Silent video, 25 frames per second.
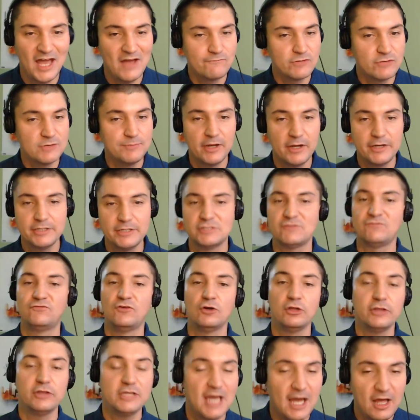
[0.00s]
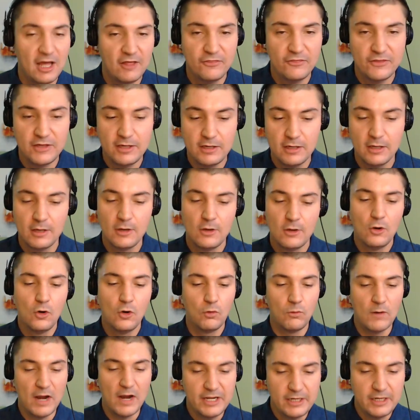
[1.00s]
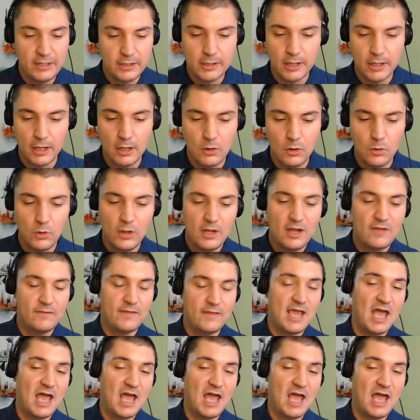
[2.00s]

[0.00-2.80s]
Everybody's fully healthy, ready to go.